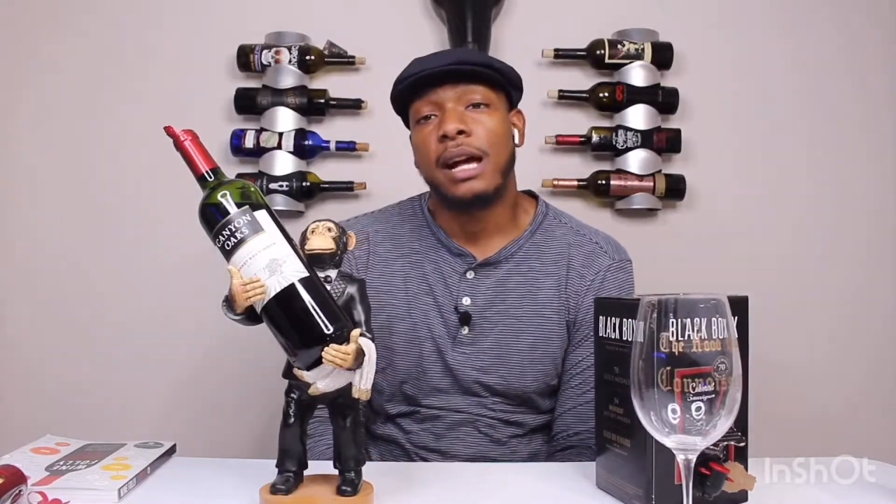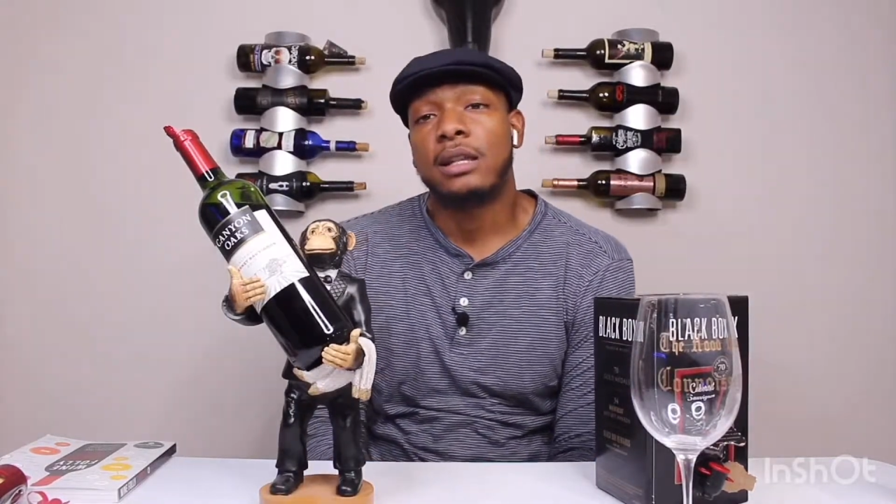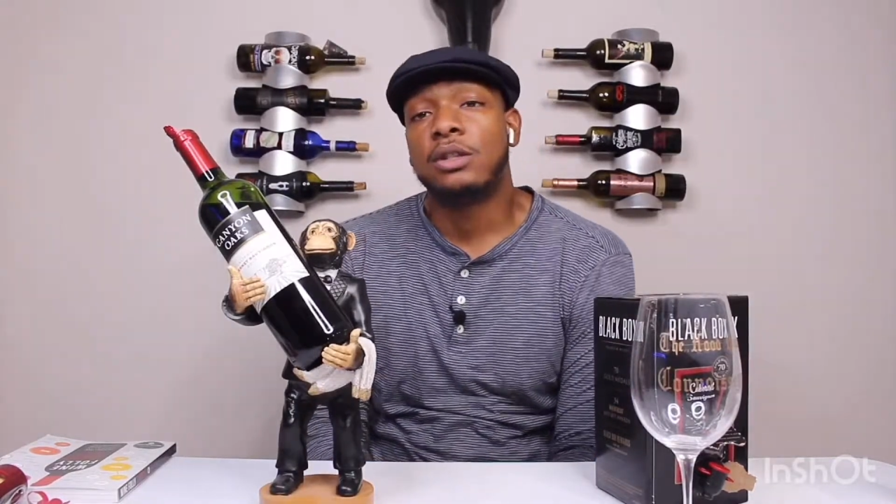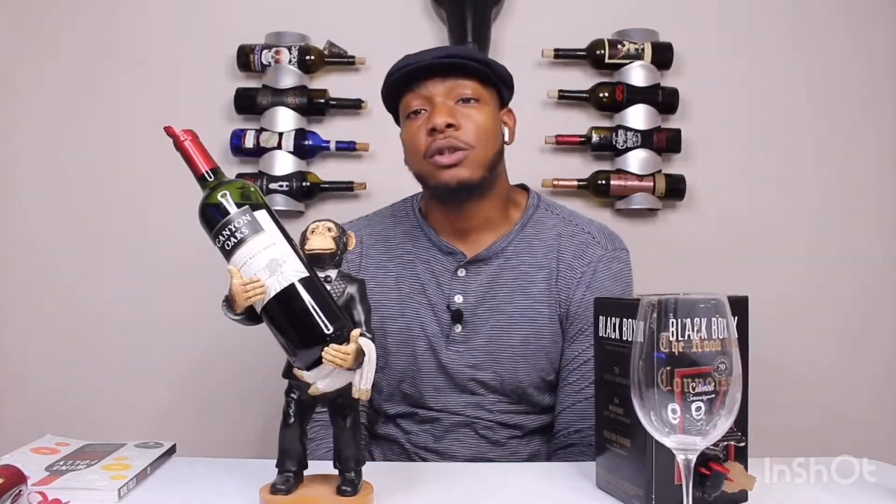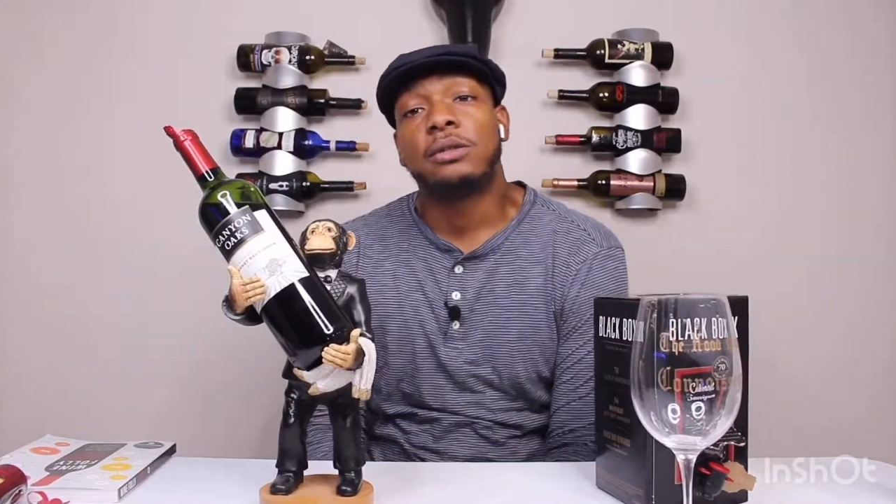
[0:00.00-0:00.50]

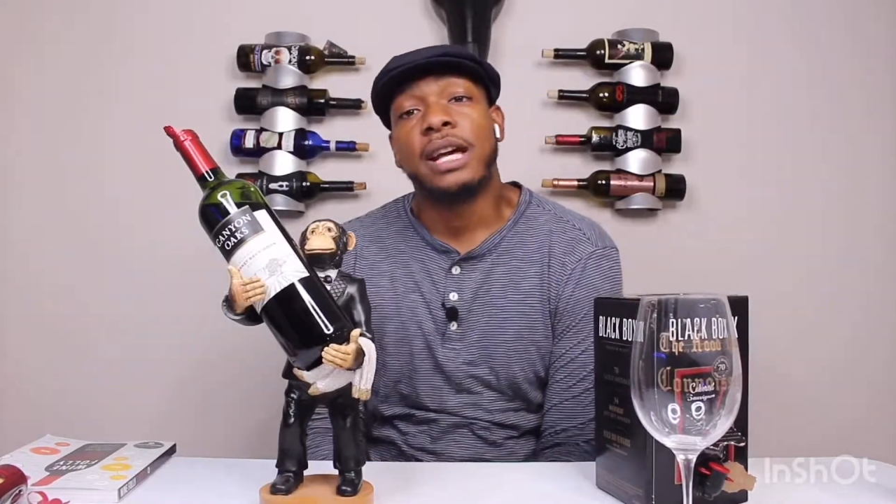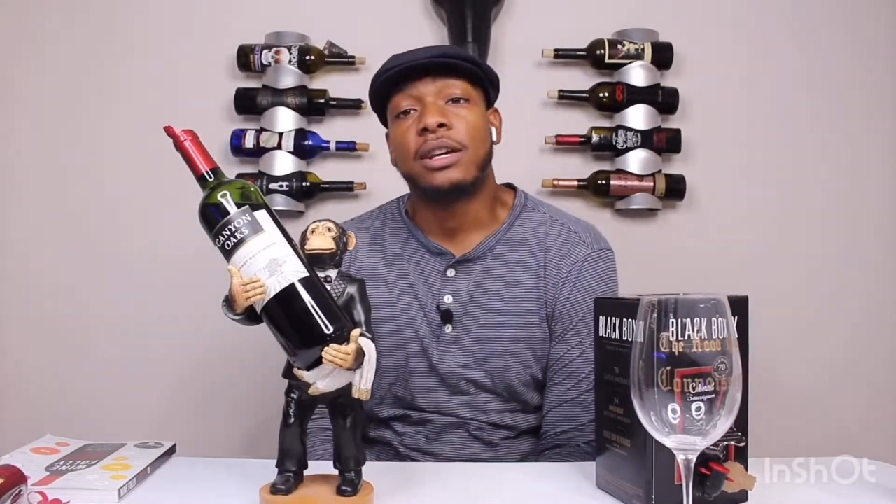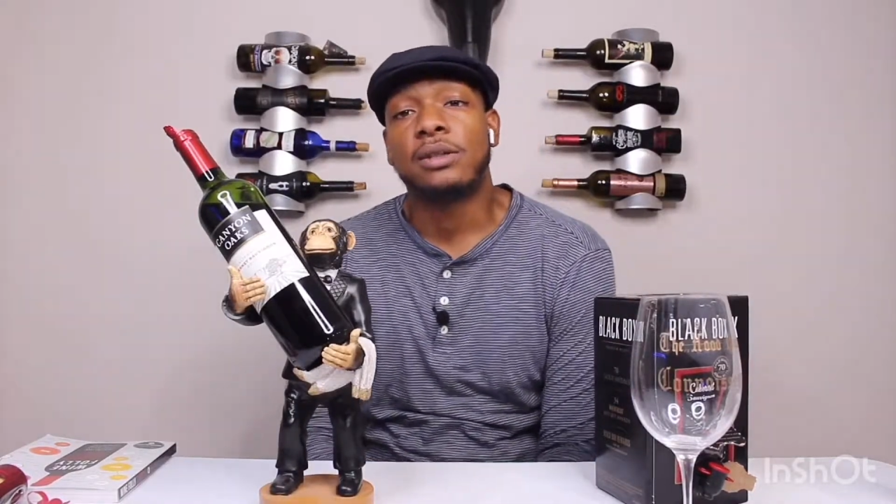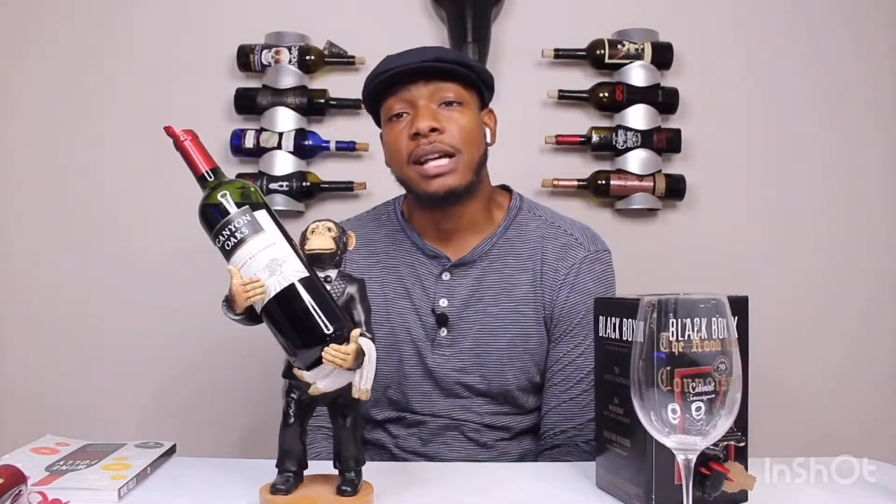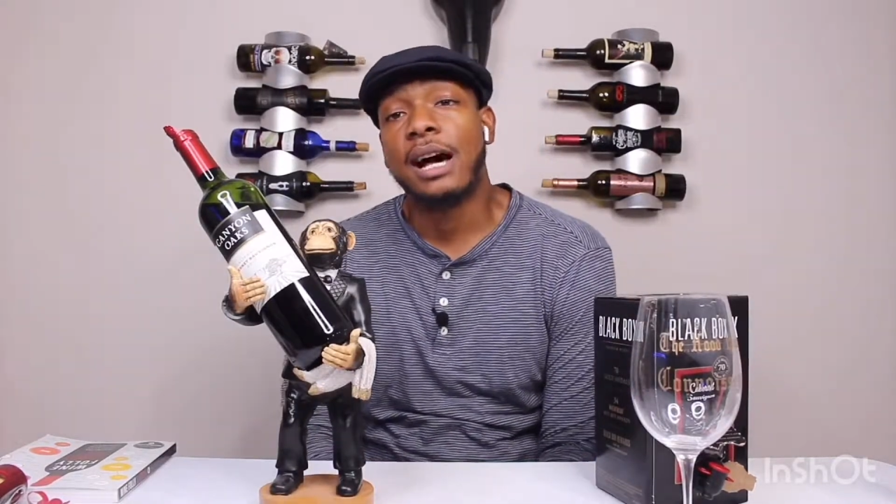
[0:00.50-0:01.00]
to take your
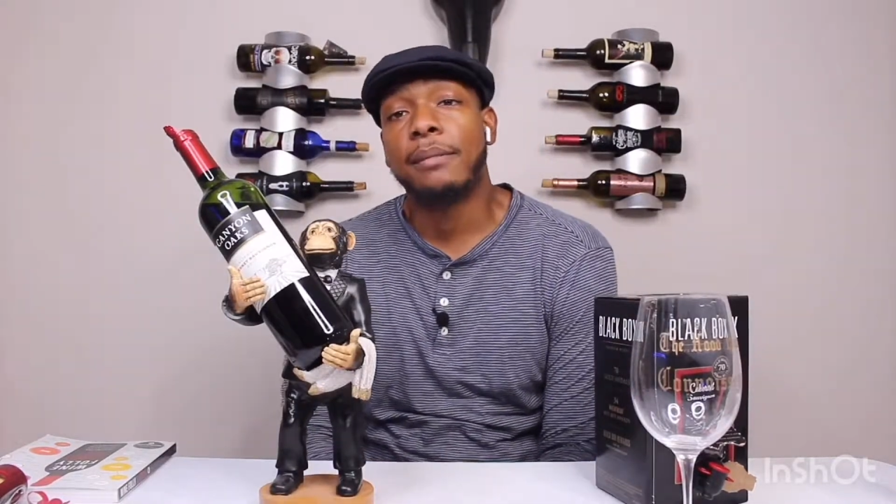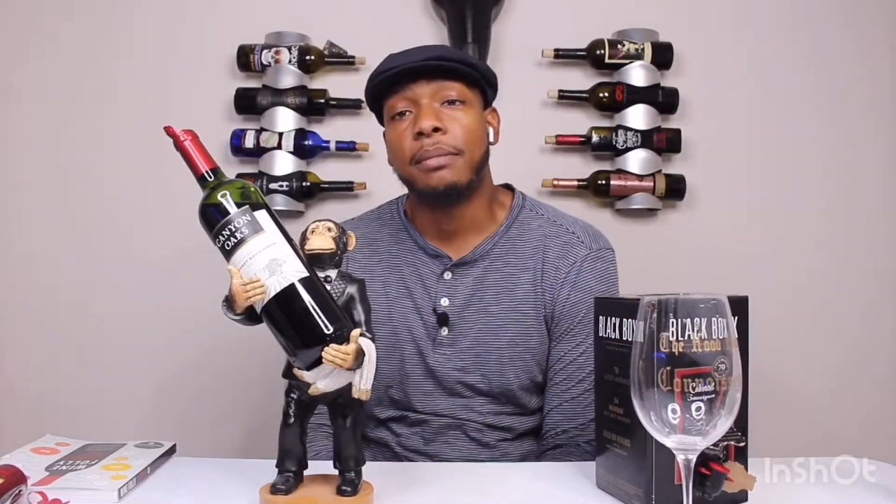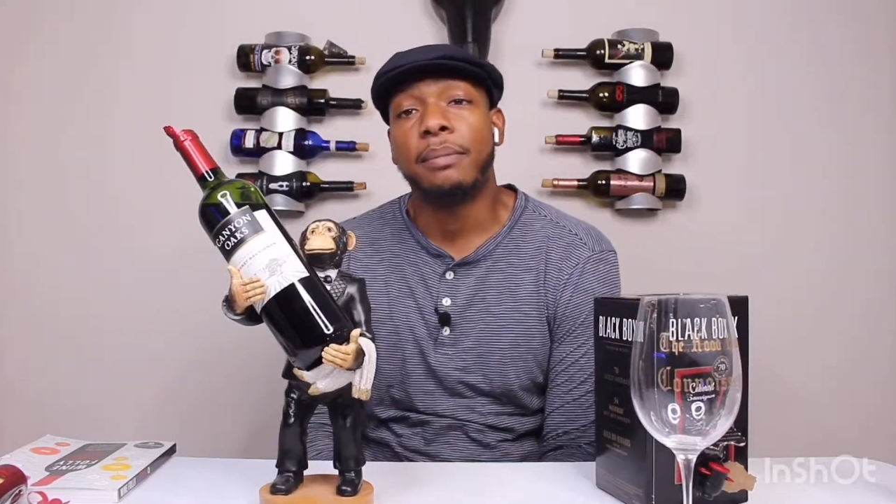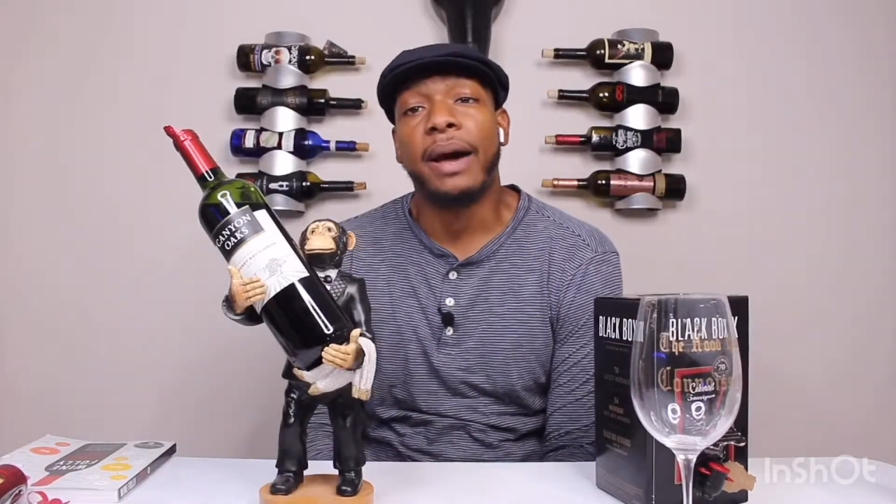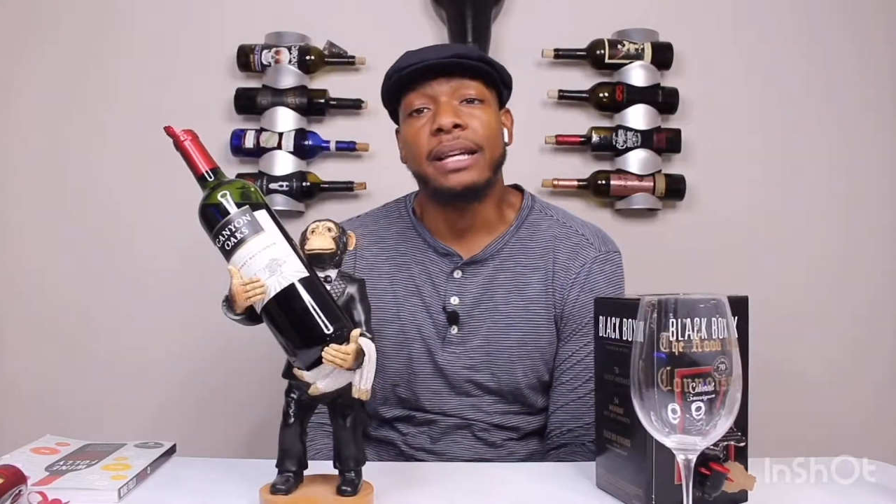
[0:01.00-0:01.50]
time and be
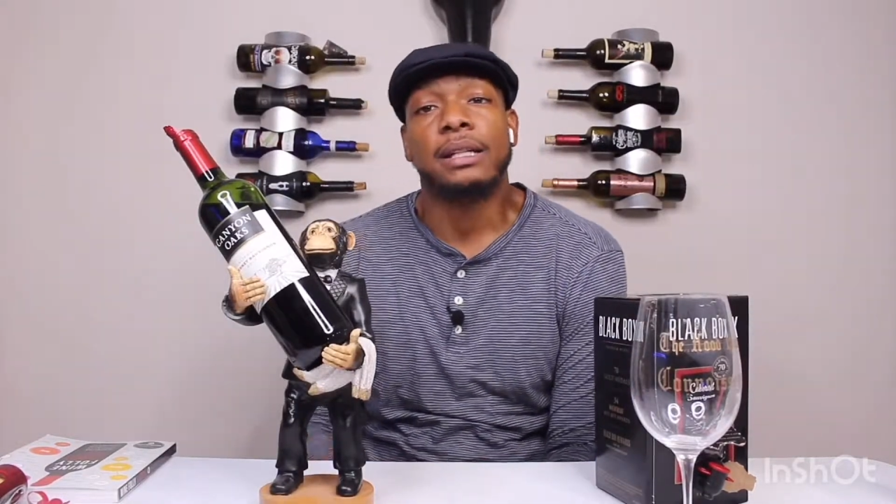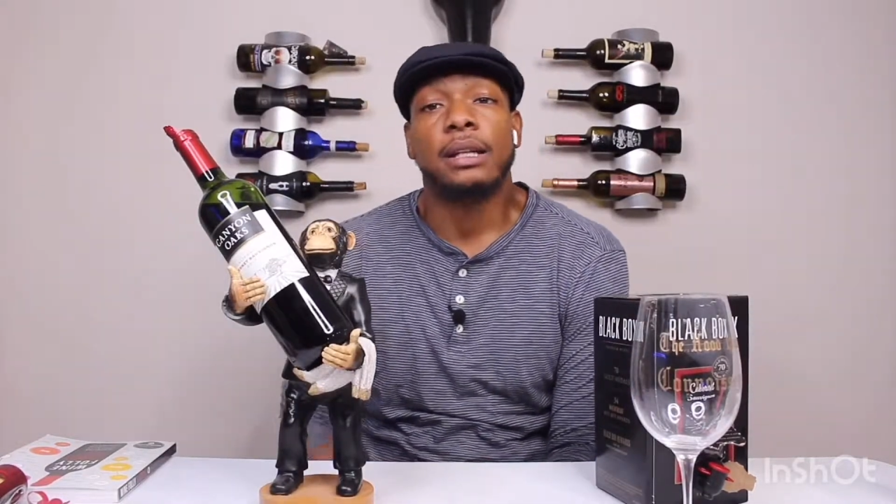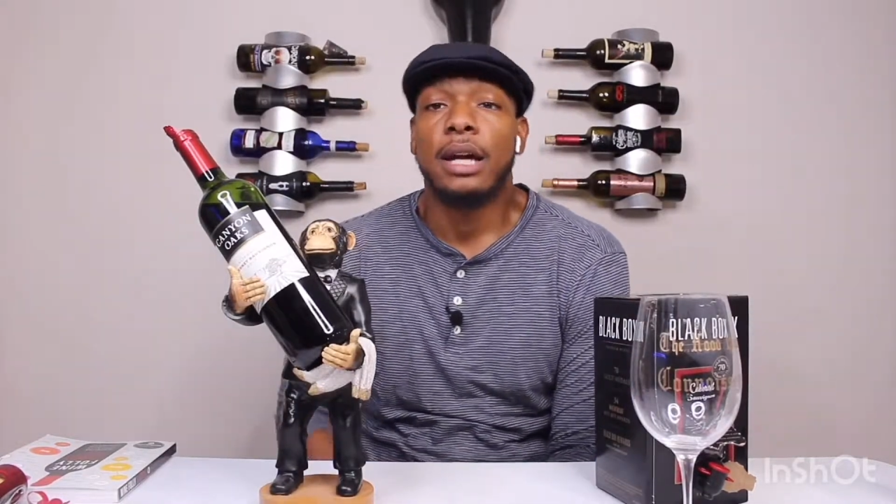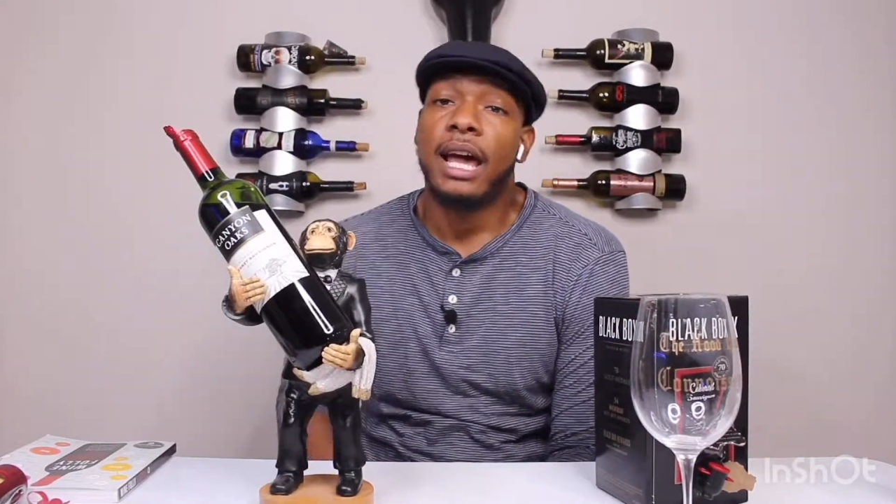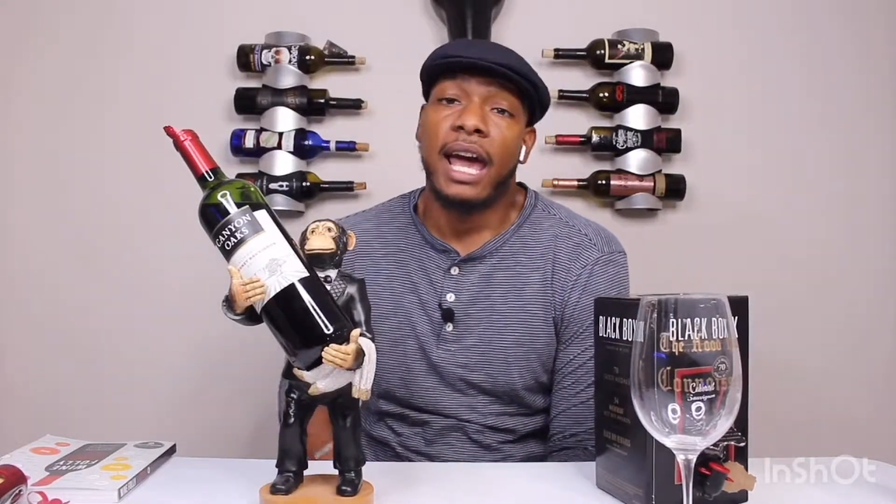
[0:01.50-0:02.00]
patient
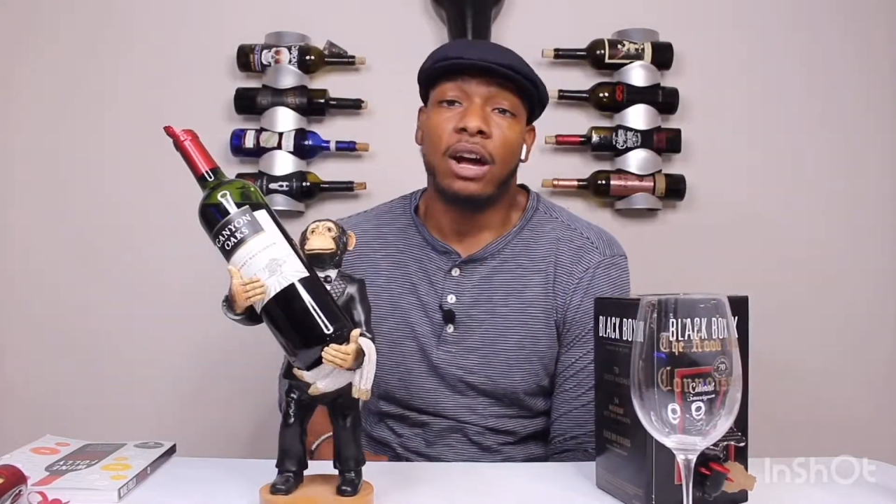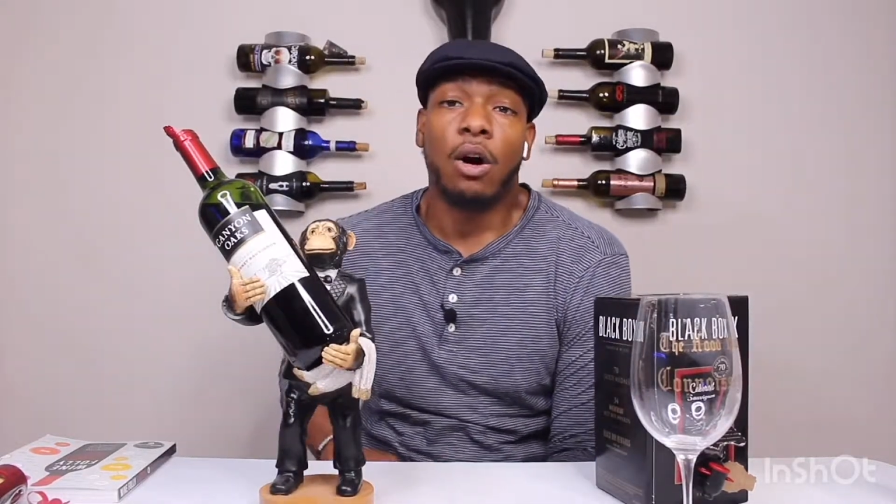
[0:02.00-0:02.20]
and go